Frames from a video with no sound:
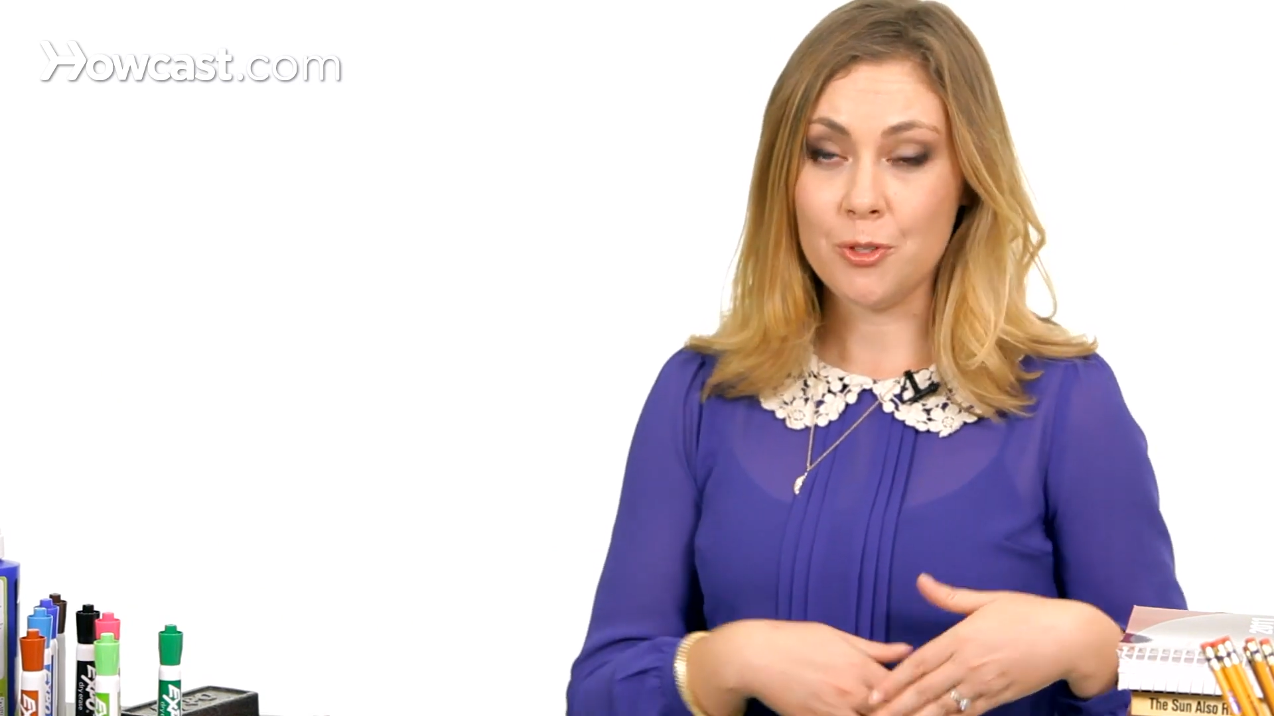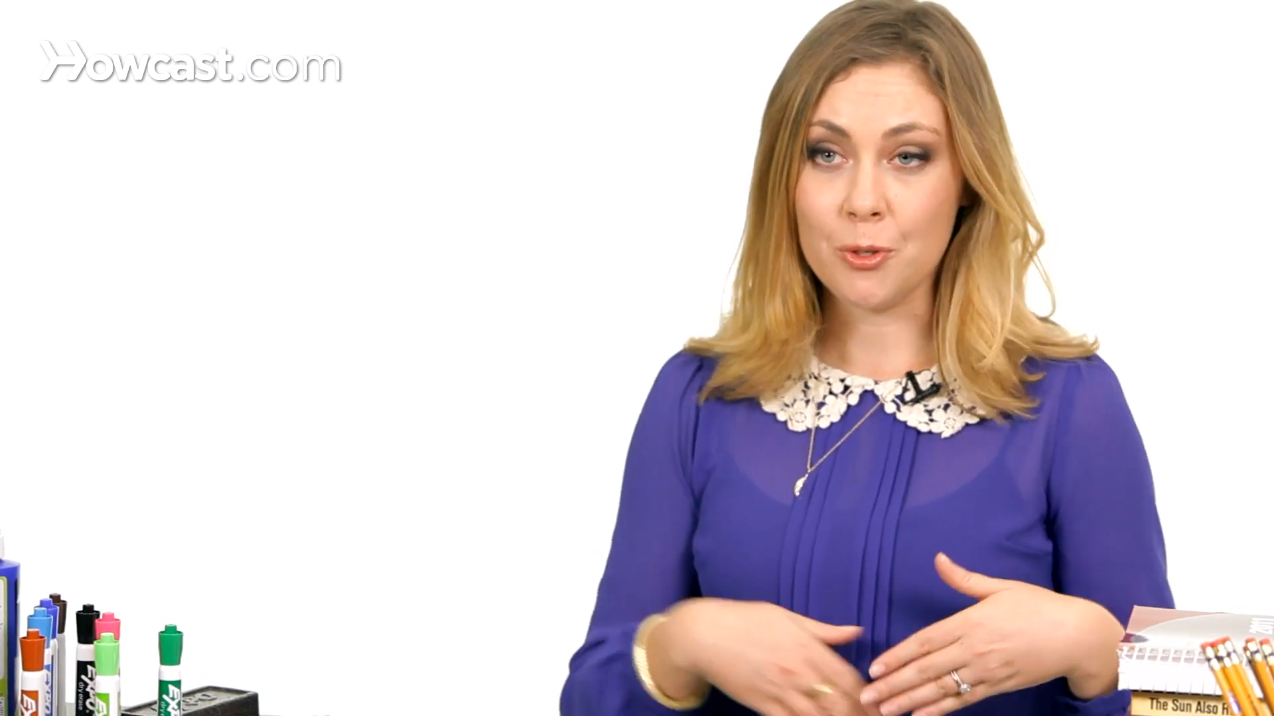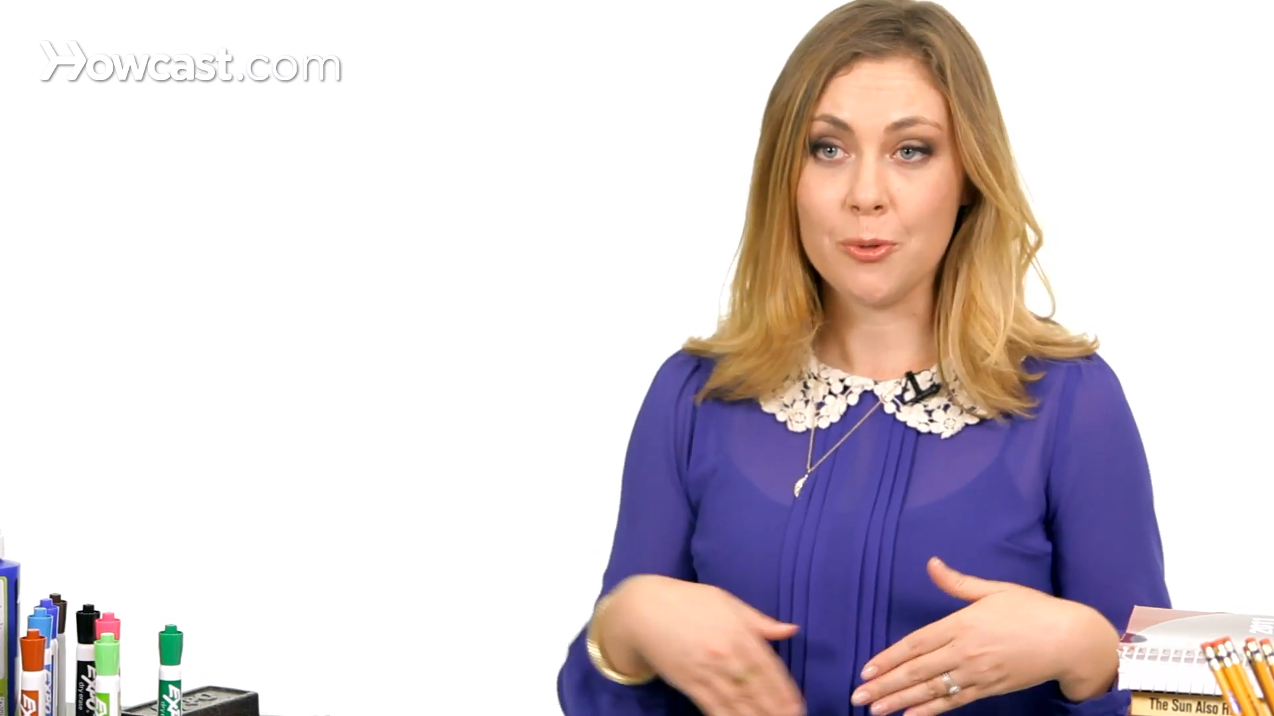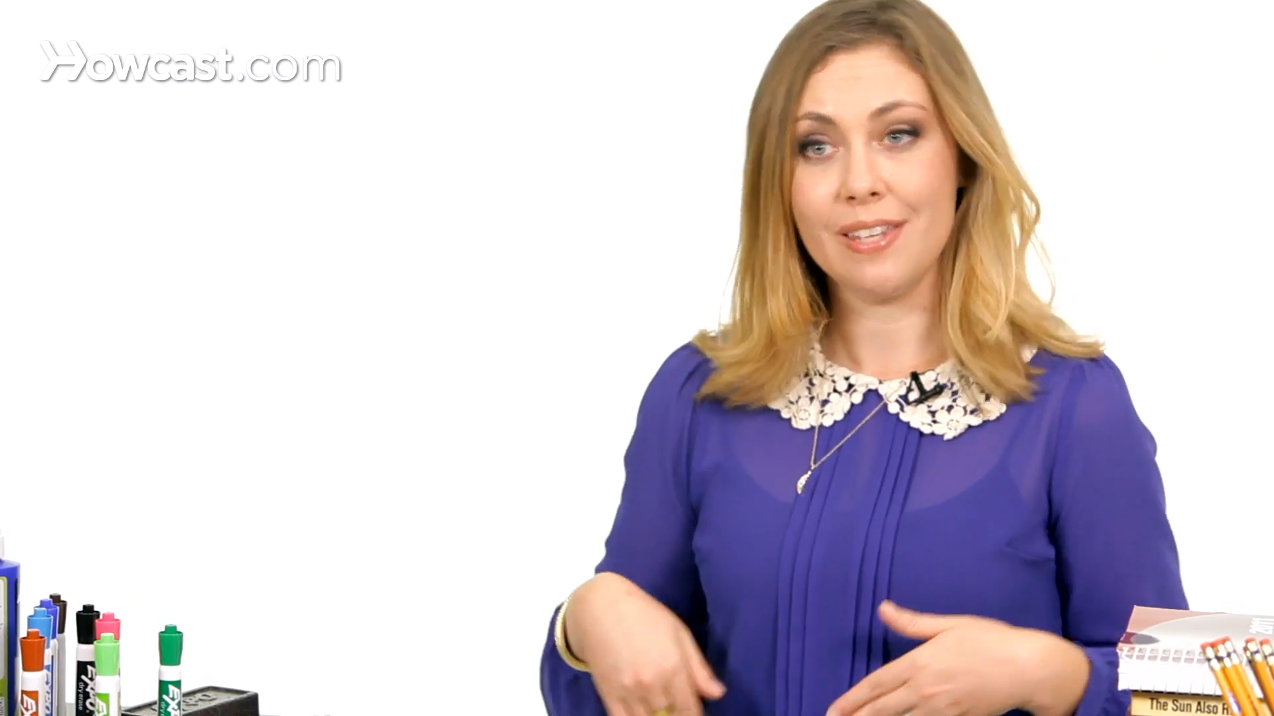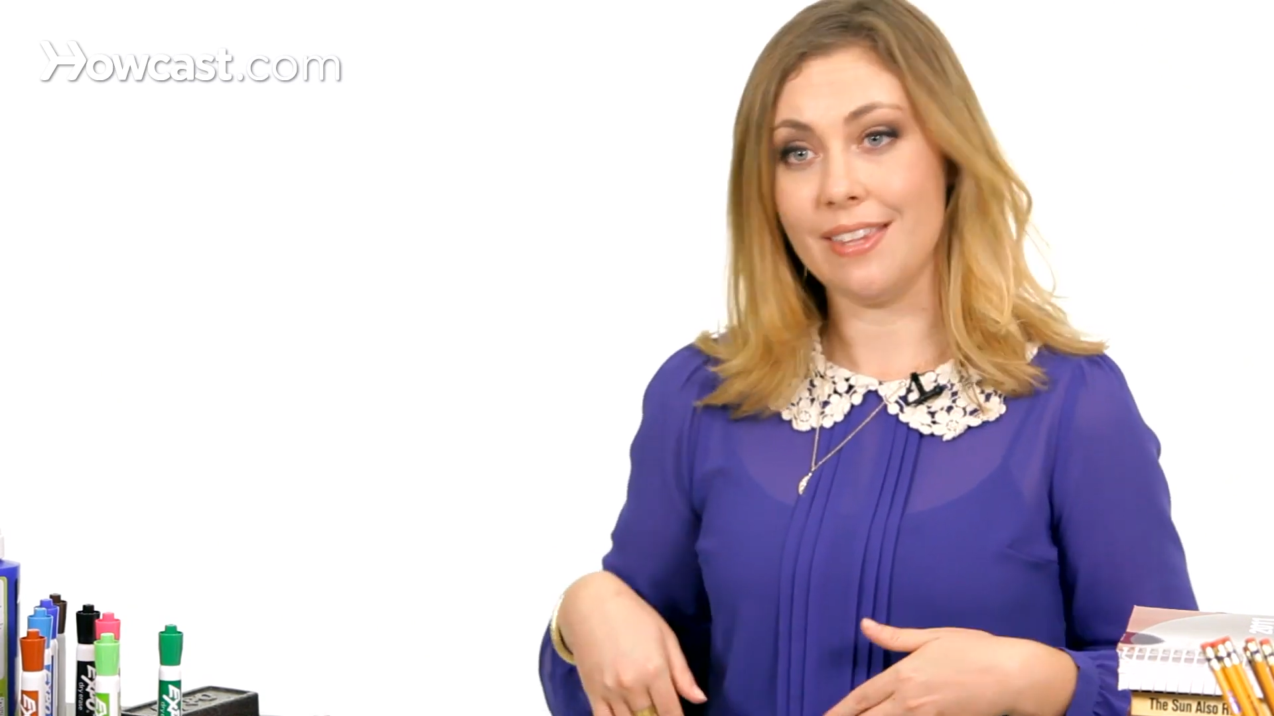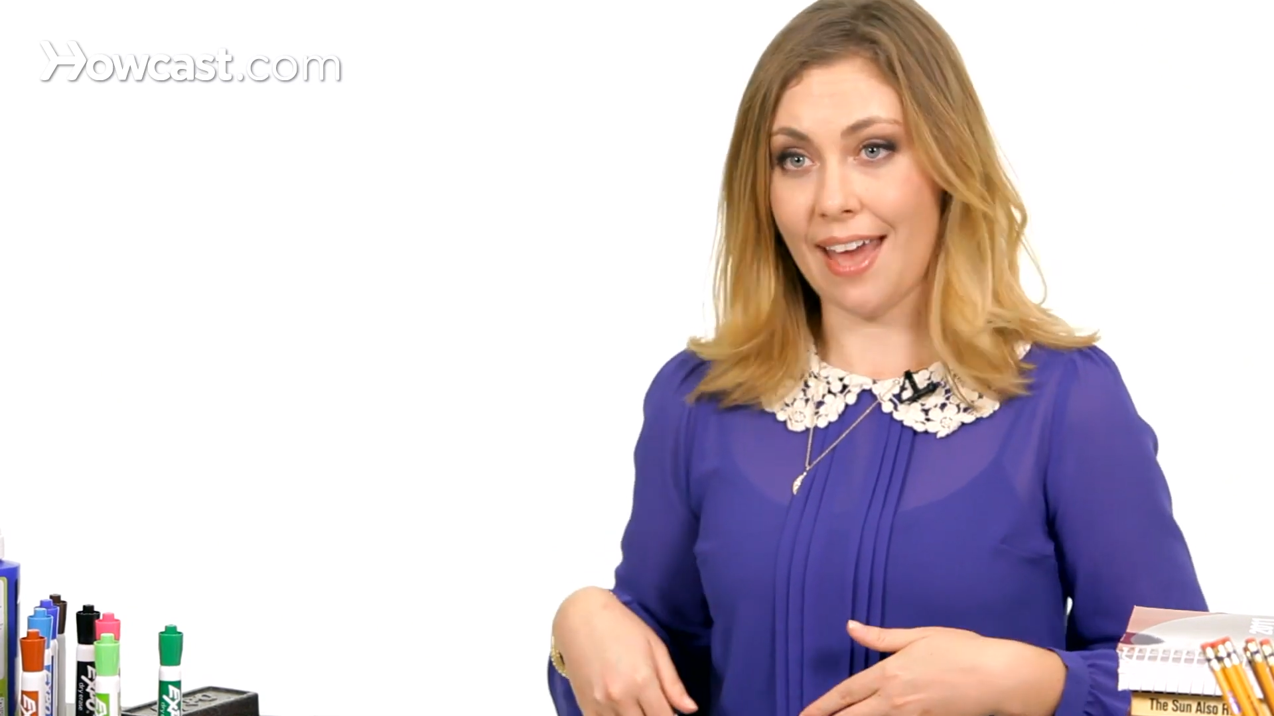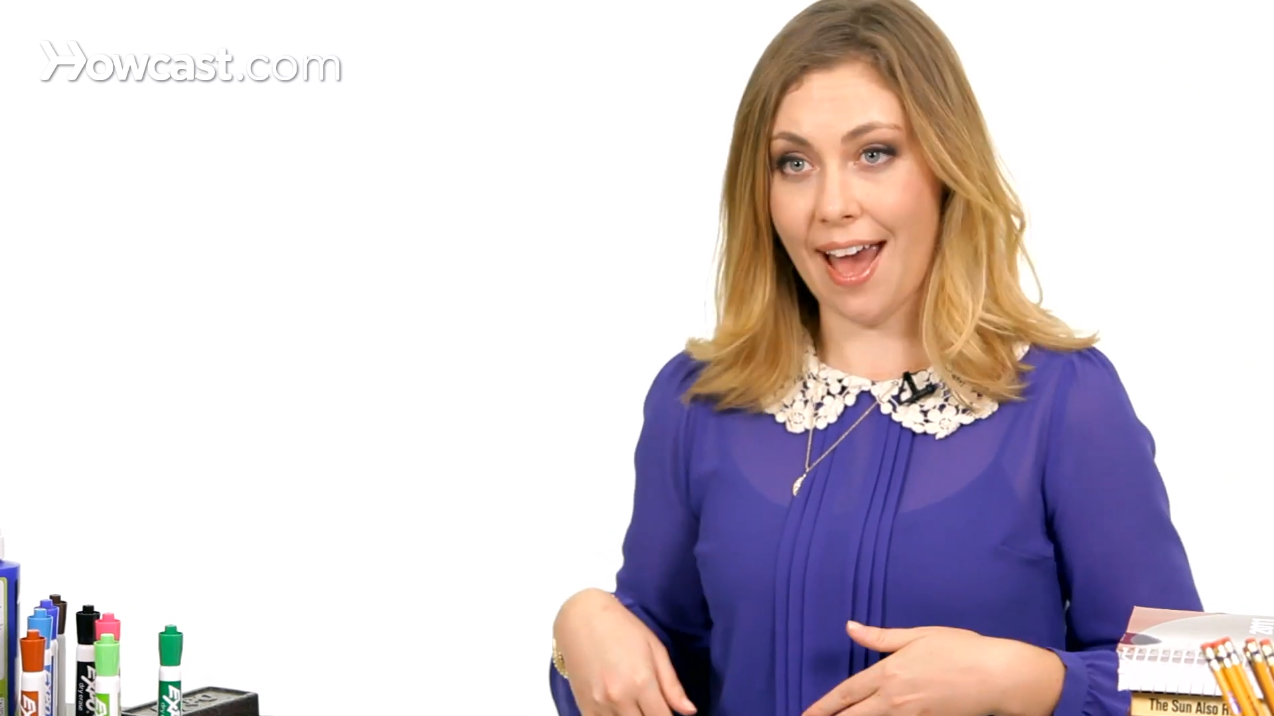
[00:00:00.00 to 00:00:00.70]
doing the